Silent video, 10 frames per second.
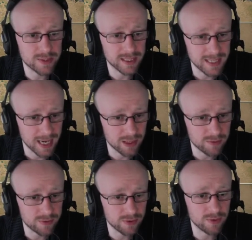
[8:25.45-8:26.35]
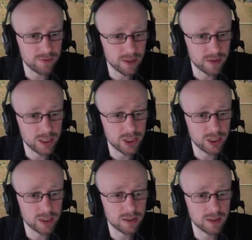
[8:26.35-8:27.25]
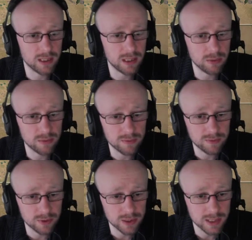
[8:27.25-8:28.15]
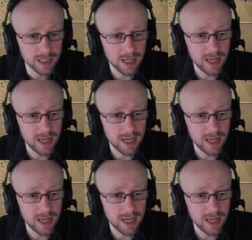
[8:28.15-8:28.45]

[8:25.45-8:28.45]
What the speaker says: the Italian foot, the Phoenician, Ligurian foot,